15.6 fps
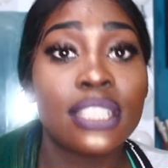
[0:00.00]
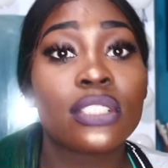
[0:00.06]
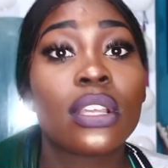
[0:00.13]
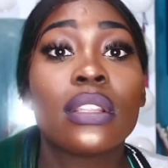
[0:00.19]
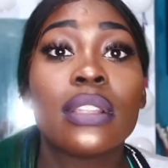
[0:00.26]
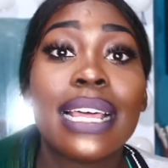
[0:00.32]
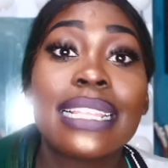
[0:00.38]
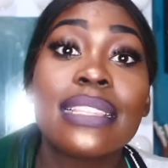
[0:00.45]

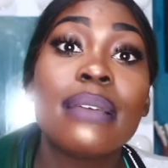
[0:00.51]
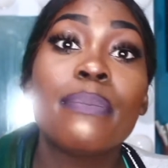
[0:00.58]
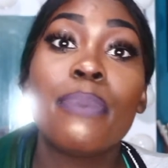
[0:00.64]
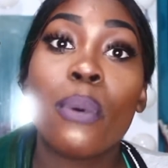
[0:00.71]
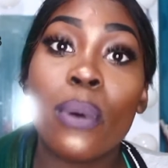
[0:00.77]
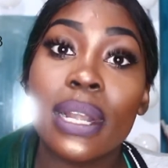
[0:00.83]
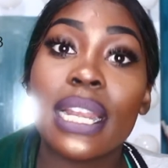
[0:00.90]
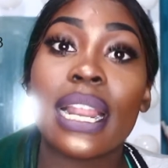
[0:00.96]
So let them
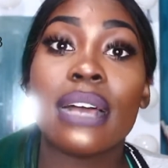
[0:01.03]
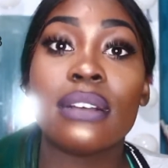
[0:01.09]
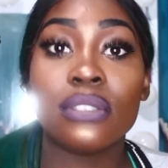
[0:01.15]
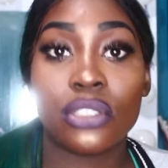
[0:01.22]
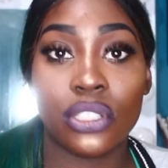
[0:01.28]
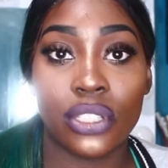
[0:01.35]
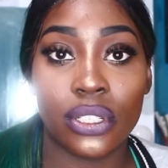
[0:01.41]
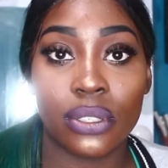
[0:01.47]
point it out
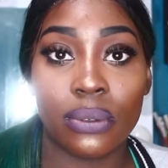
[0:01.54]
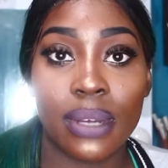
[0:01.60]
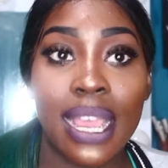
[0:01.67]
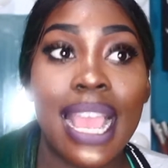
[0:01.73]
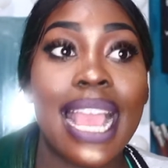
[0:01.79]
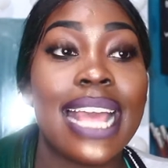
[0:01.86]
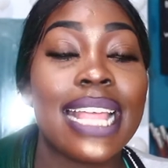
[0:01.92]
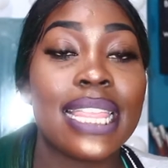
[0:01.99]
to you.
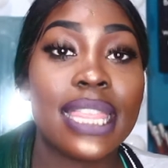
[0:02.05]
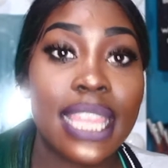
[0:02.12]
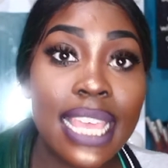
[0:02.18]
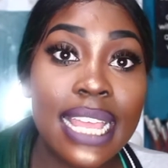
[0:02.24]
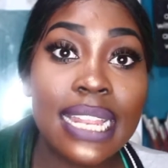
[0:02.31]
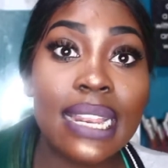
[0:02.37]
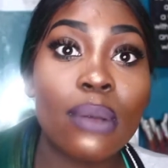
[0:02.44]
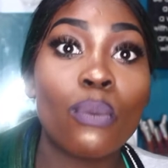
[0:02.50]
And
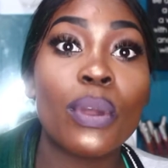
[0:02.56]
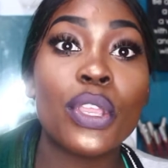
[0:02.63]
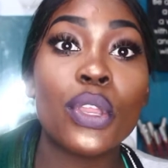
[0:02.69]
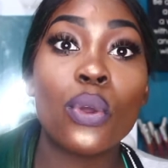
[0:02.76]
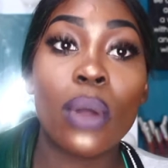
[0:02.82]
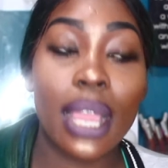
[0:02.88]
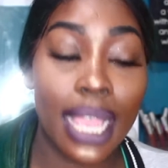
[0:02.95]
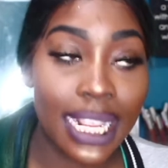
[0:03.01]
then when
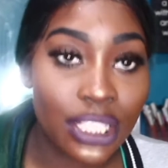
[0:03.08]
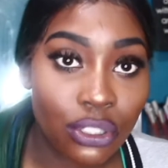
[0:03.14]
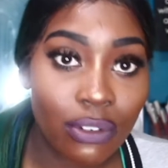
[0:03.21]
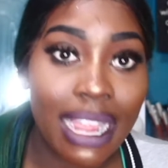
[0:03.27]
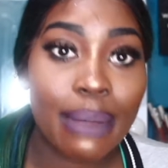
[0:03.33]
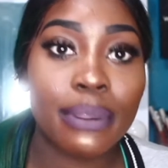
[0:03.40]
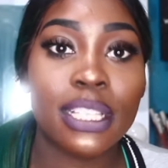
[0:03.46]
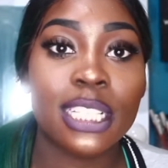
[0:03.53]
you
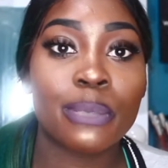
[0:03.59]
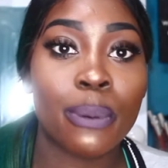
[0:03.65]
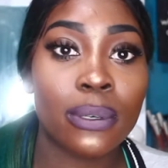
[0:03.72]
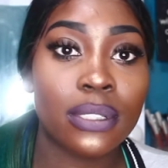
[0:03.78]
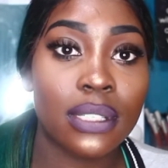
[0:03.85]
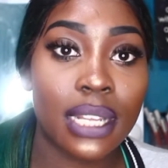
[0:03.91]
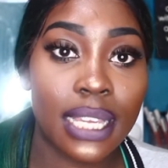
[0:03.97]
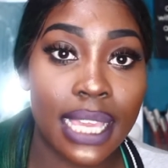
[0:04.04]
interact with this
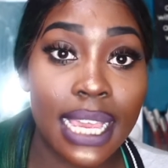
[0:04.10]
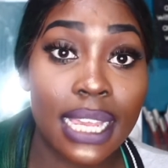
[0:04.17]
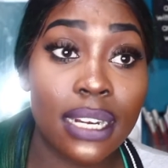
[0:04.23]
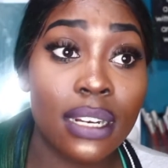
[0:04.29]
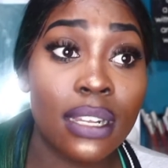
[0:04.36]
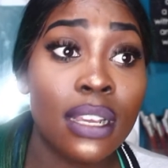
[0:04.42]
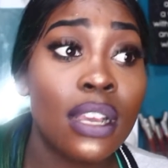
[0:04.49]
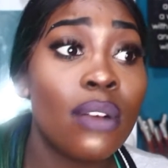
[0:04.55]
person
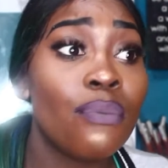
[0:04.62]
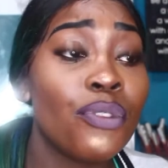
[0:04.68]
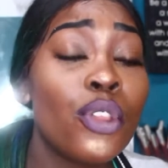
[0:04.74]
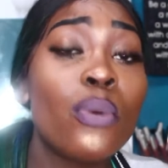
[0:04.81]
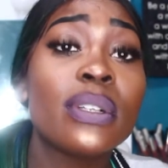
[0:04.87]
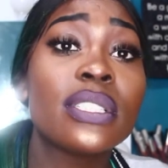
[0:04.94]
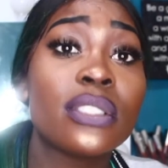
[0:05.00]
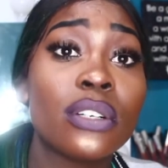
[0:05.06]
again,
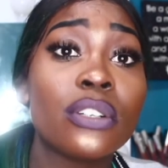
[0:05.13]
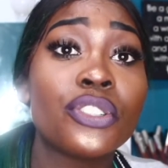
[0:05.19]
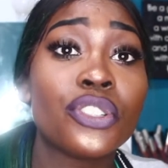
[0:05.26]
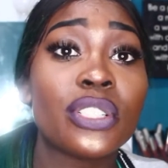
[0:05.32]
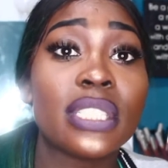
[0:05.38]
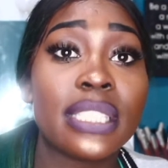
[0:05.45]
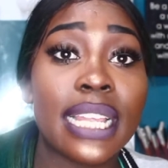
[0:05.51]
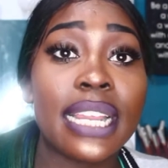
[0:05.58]
you assert
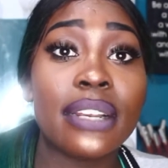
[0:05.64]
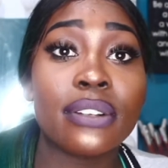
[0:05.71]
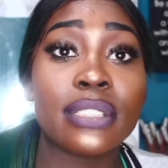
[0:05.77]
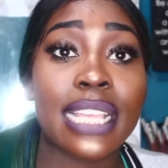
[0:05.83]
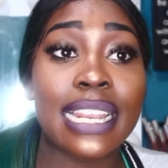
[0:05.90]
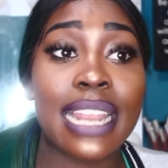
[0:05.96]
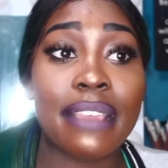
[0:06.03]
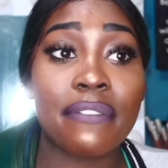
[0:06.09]
your
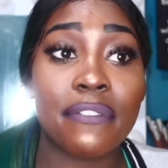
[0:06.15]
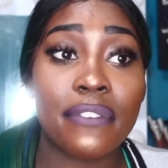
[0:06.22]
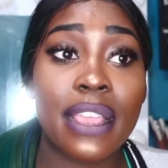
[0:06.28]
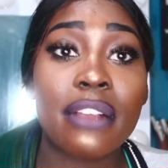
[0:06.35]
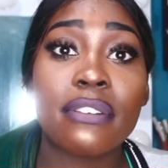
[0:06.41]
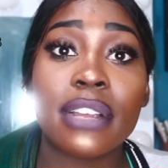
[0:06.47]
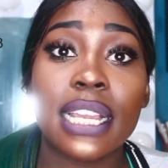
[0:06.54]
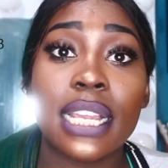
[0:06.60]
standards in a
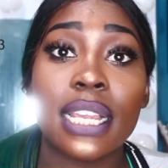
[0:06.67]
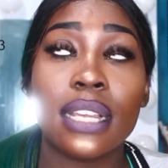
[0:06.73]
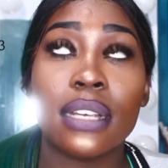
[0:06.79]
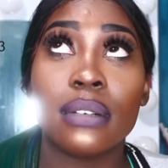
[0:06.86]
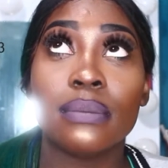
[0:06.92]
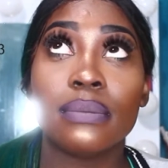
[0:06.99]
very